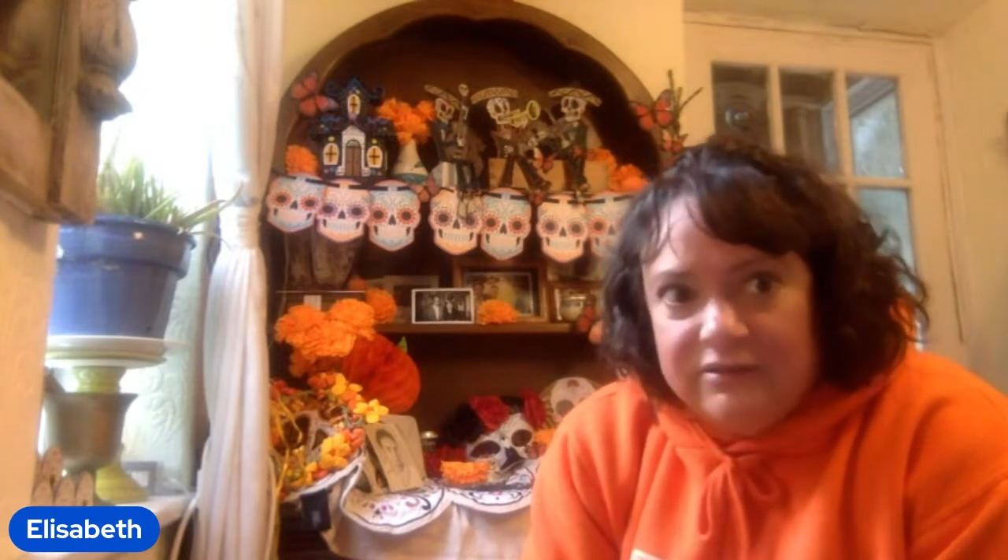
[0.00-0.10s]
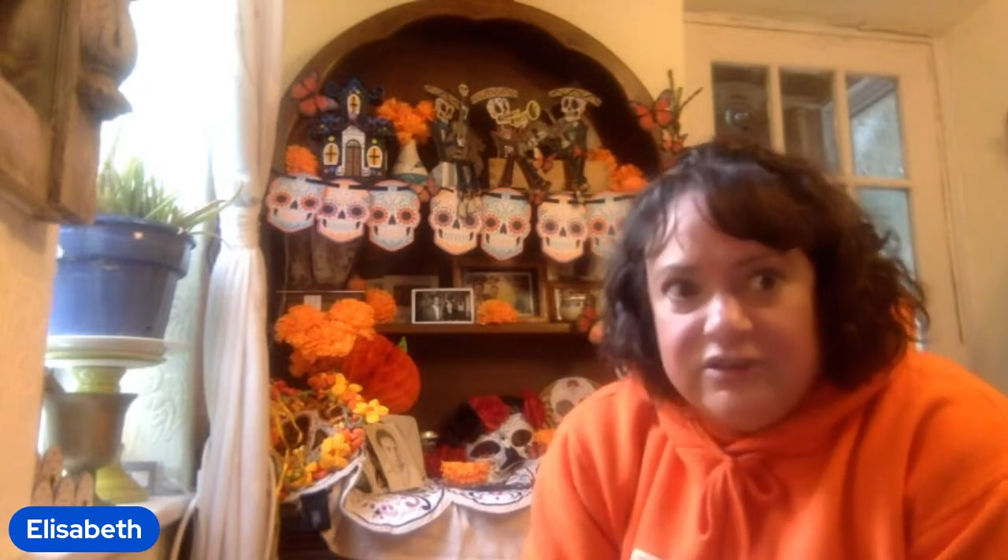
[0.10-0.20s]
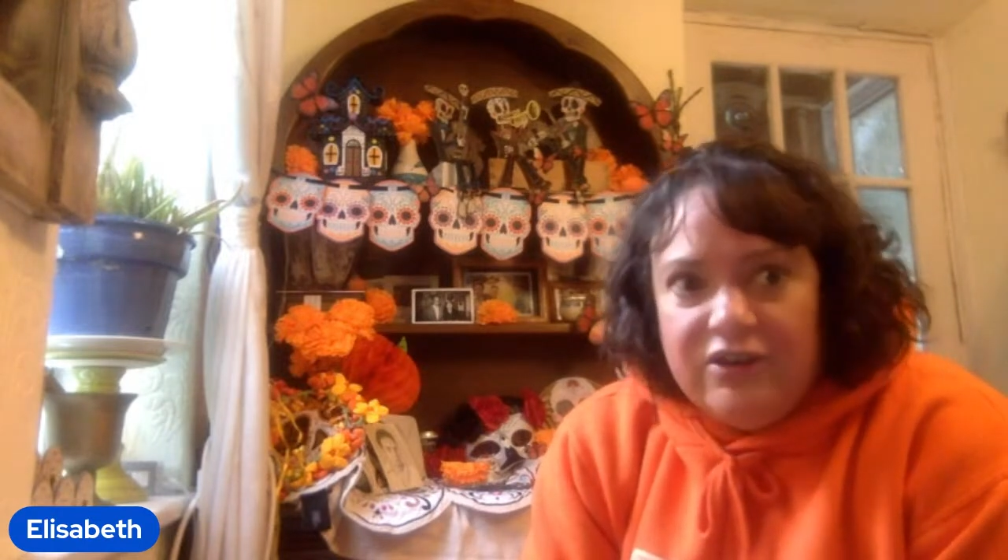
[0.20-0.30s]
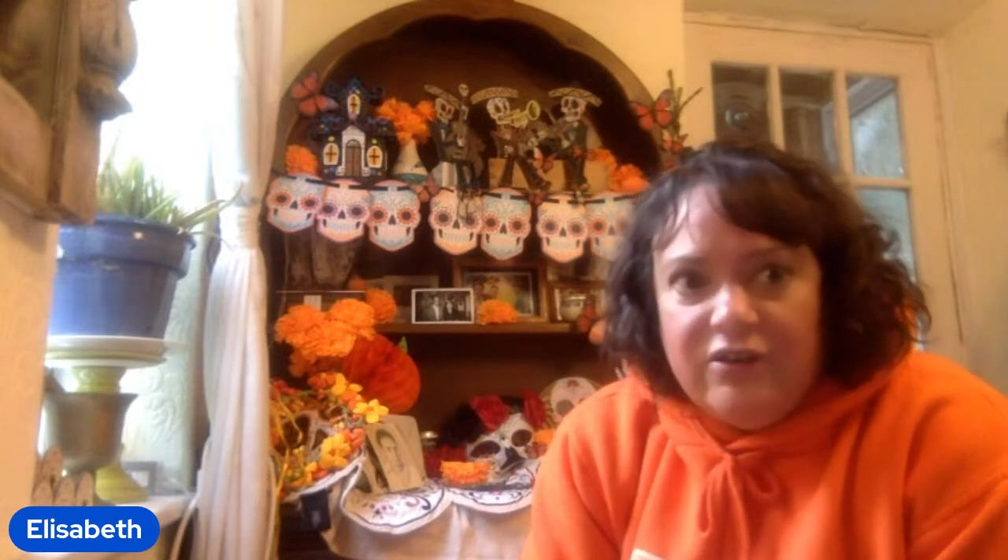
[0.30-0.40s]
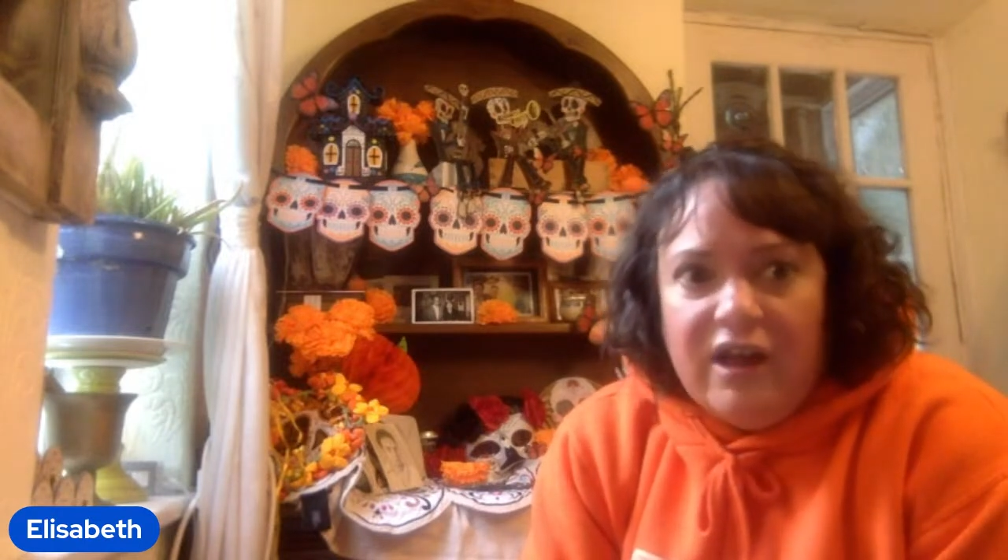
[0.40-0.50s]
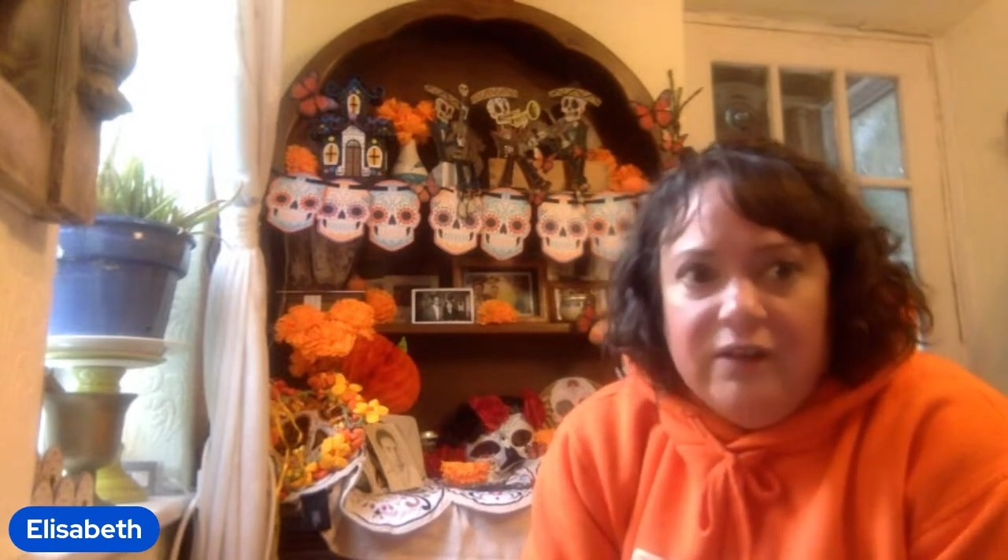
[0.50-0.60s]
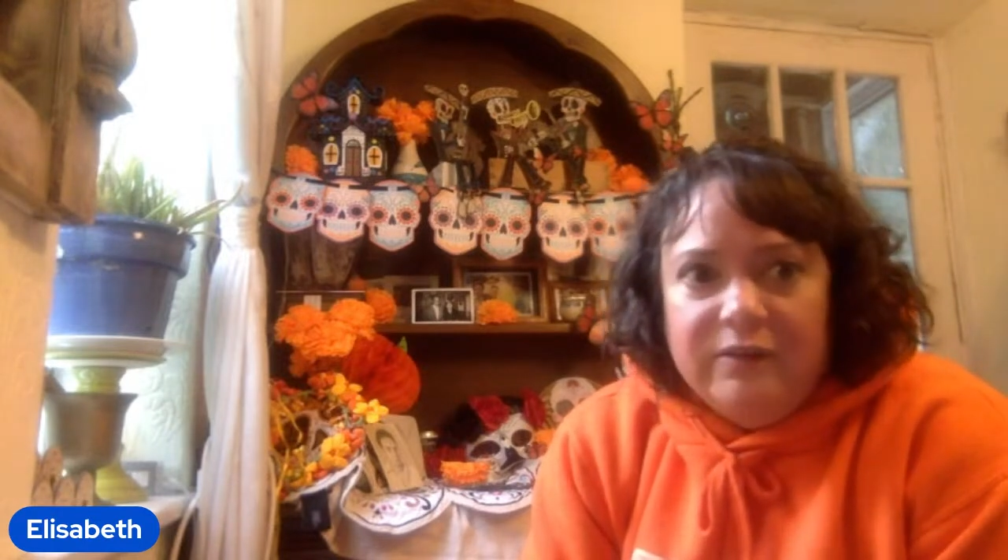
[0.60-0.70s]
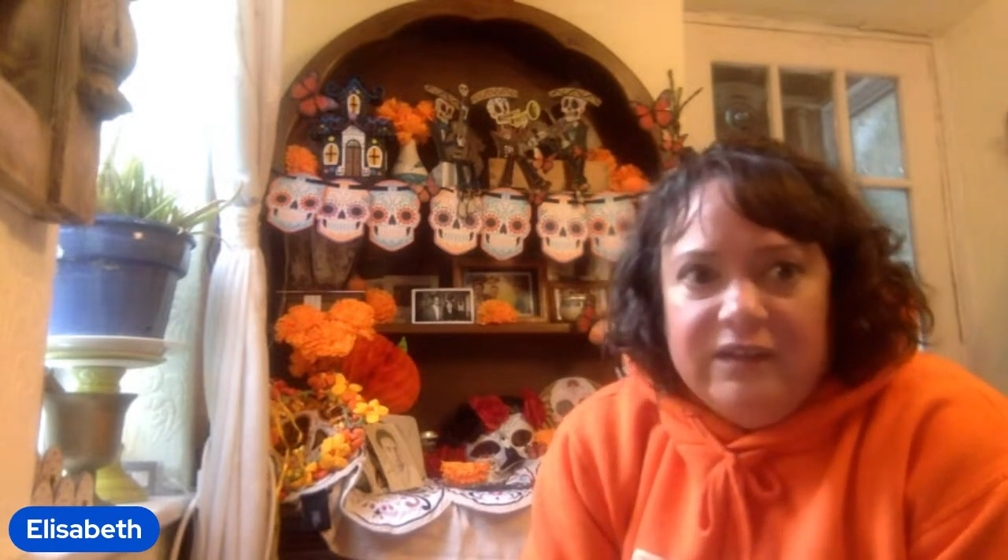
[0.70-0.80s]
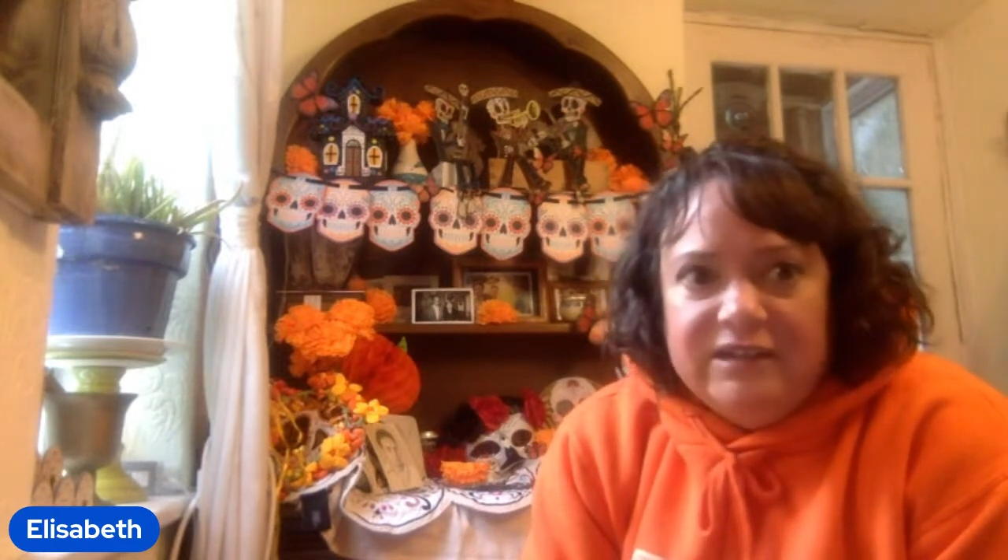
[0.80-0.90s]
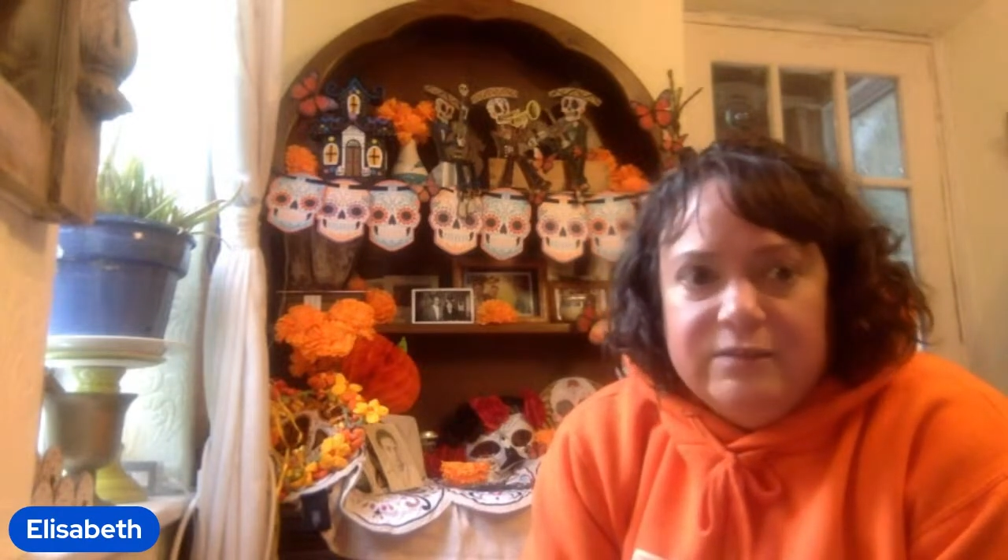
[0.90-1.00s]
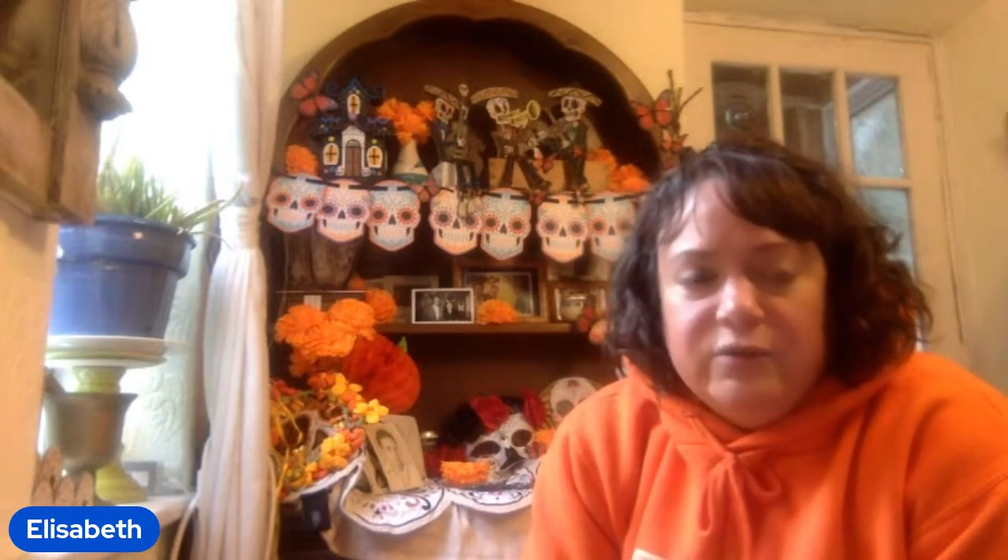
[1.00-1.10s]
So Halloween is